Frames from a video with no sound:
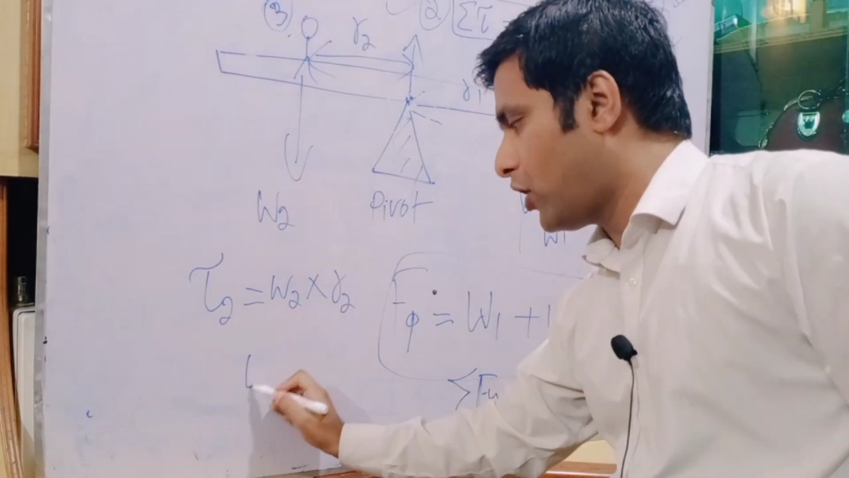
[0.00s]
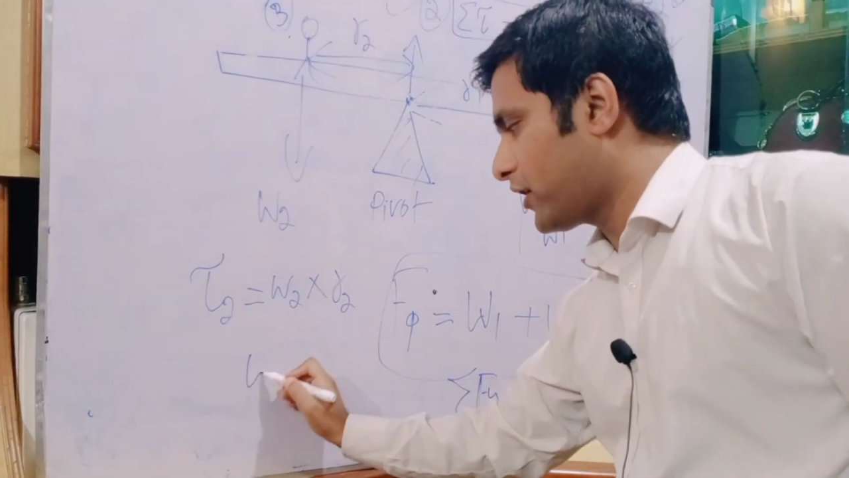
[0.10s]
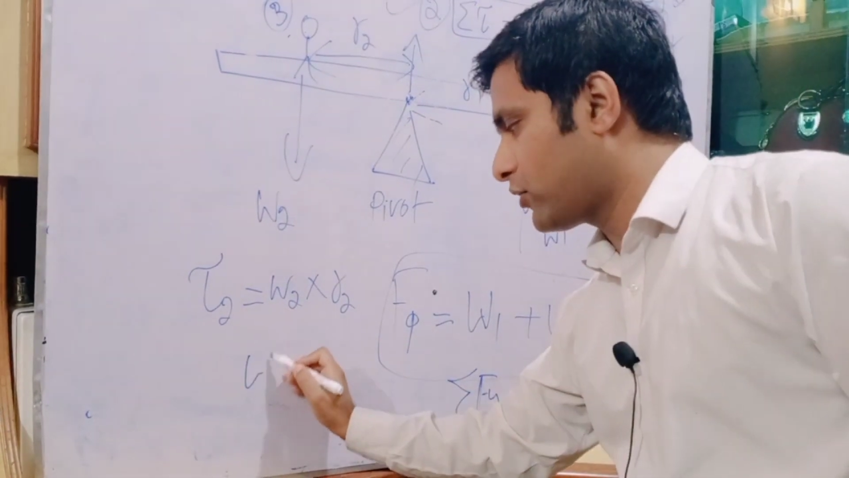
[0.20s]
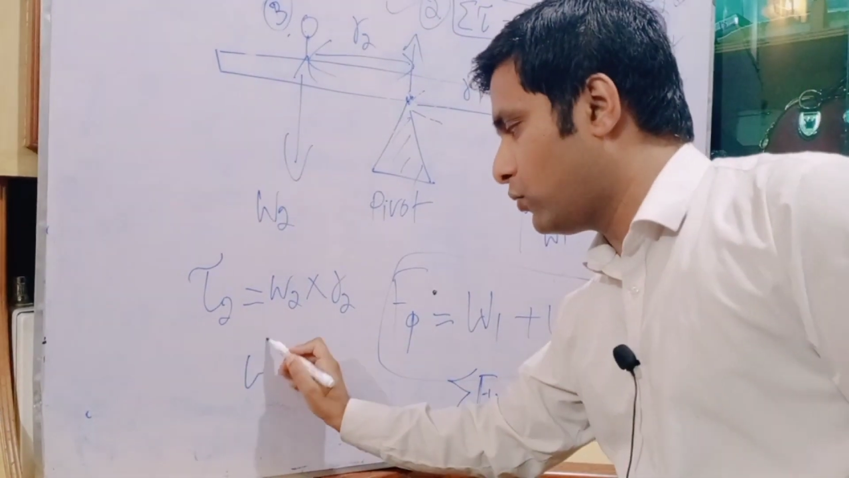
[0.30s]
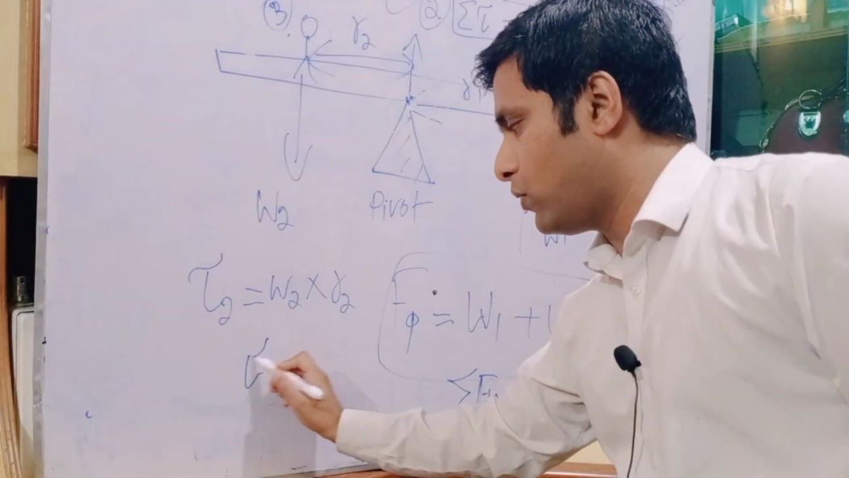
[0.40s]

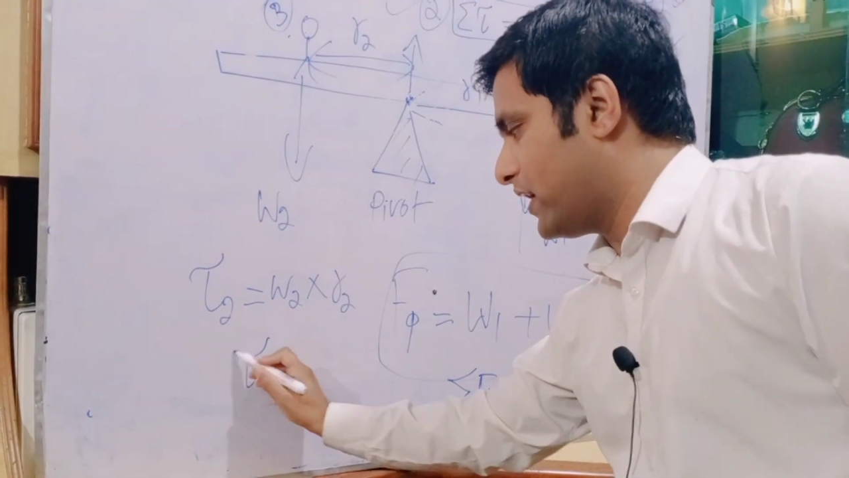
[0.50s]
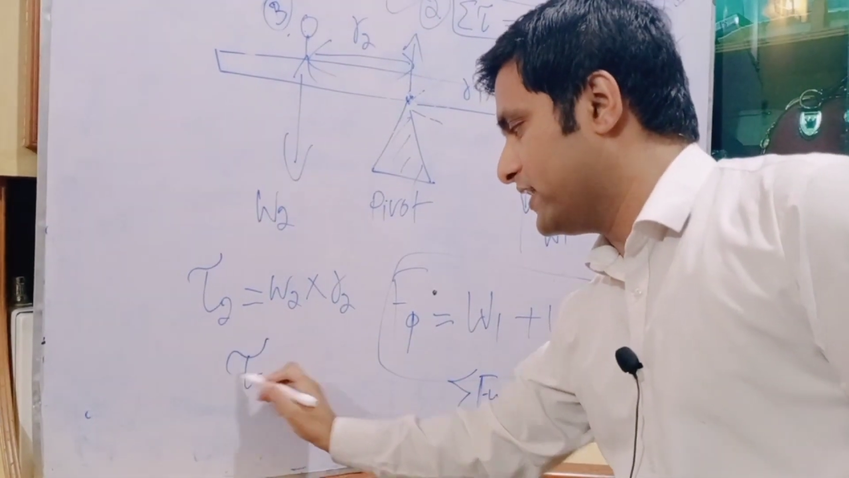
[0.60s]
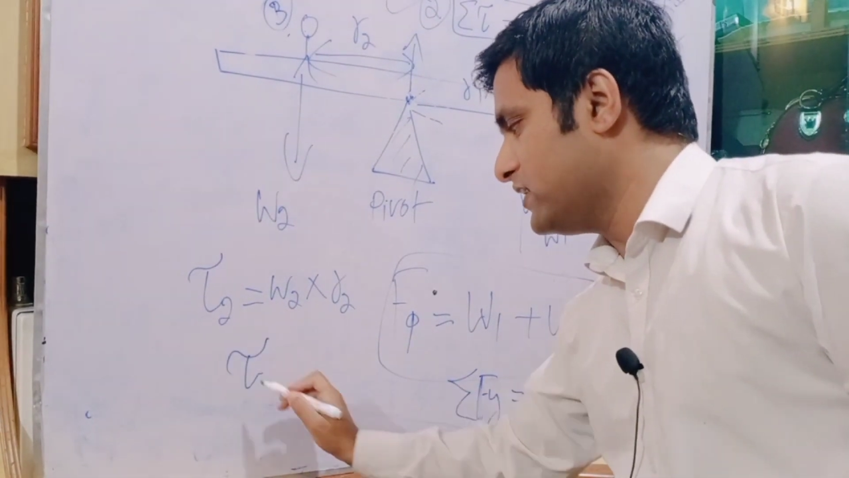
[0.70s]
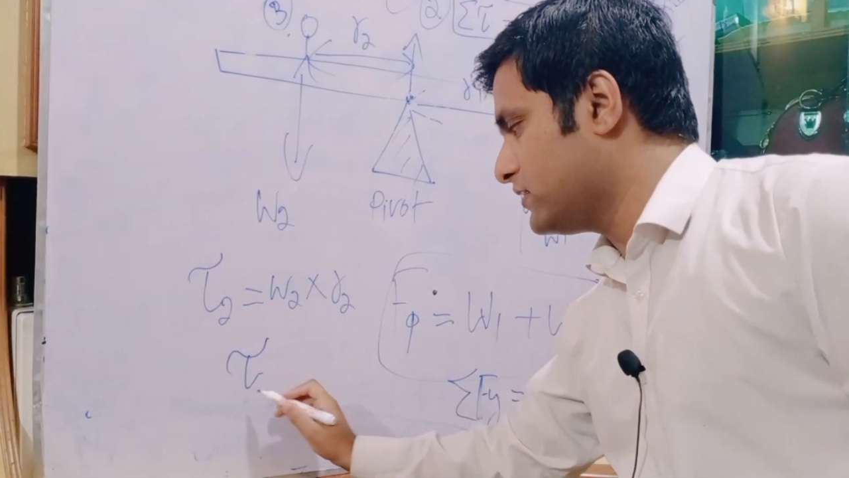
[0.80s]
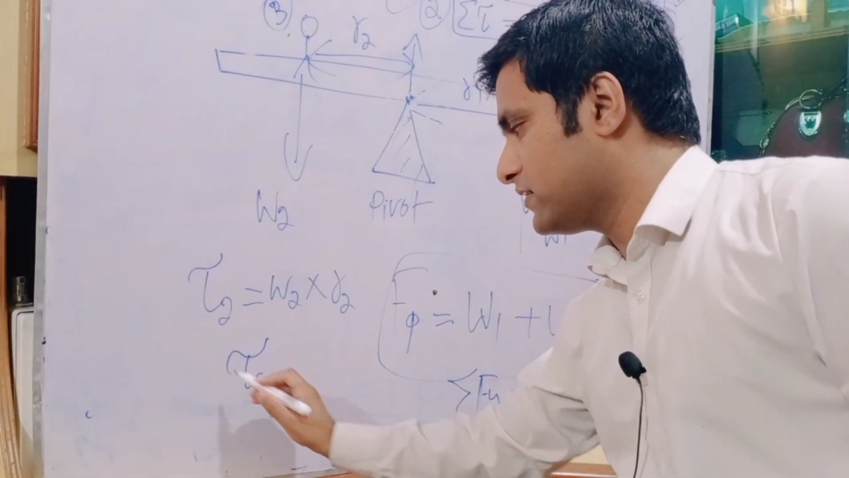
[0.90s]
sum
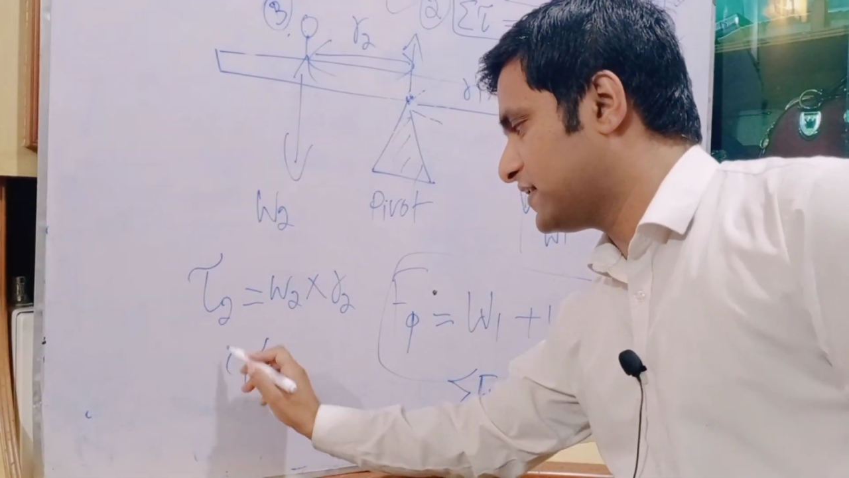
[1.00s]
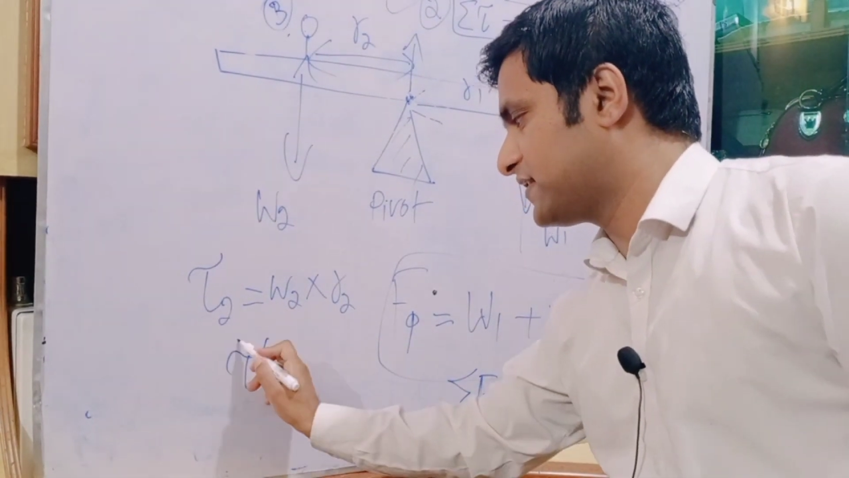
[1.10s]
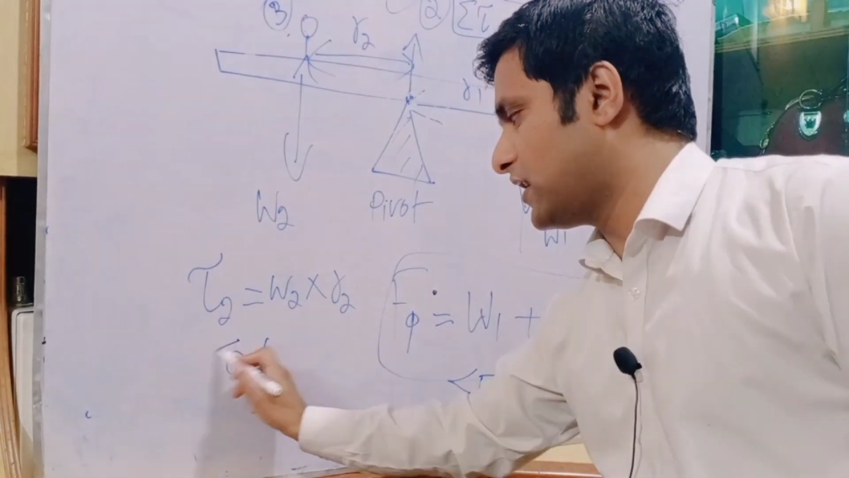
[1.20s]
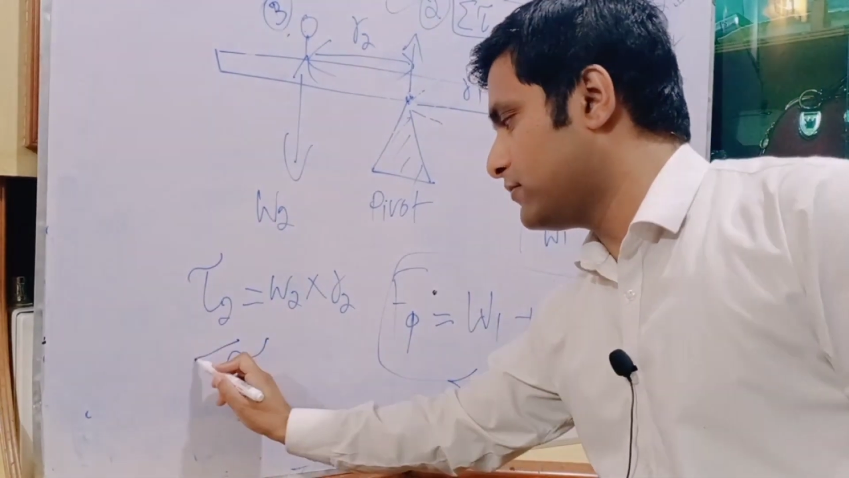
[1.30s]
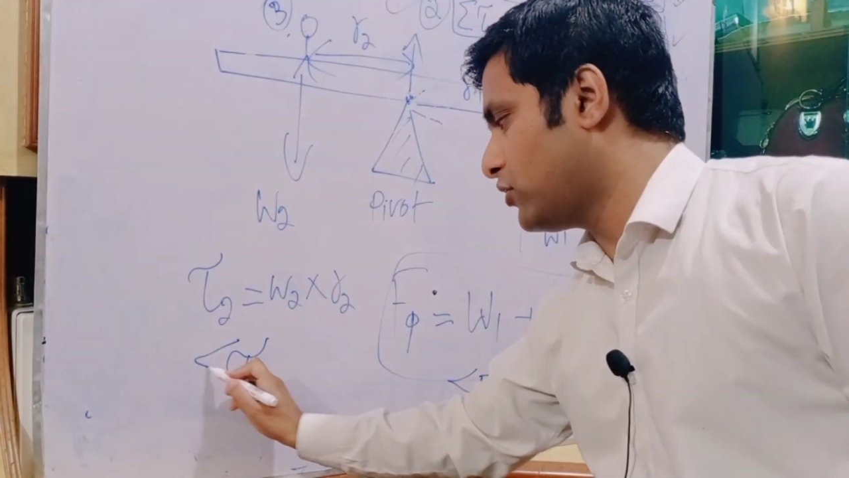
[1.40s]
of the
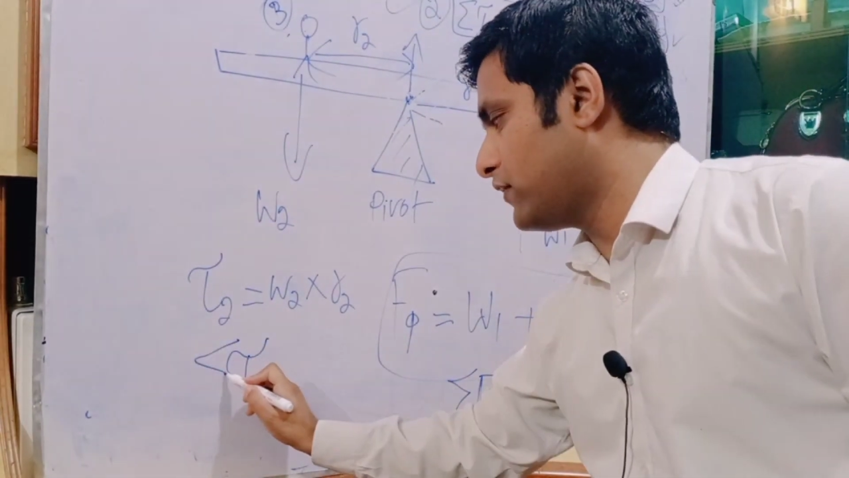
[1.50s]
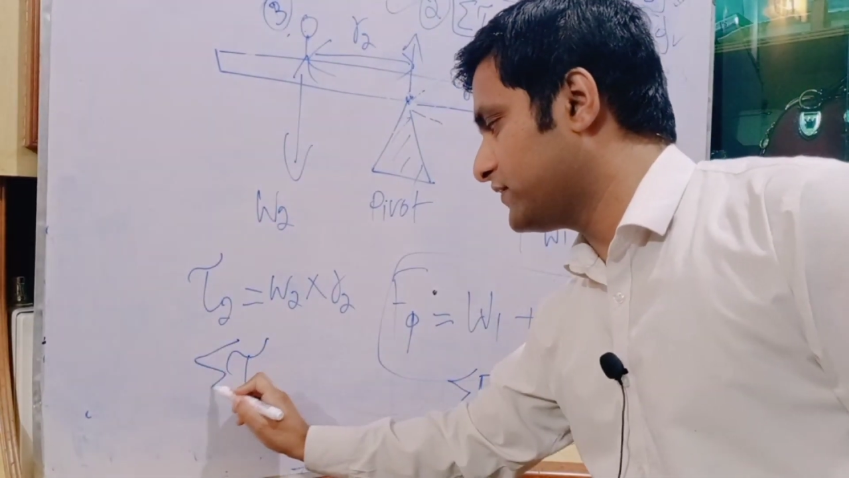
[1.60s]
torque